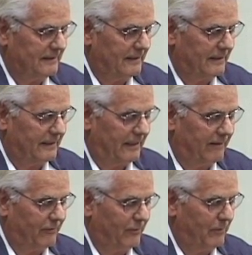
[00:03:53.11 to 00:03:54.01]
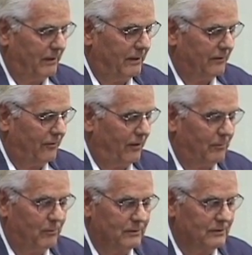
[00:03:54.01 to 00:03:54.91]
And after many a
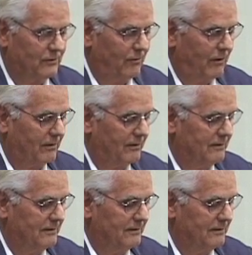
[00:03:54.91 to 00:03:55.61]
drop was drunk,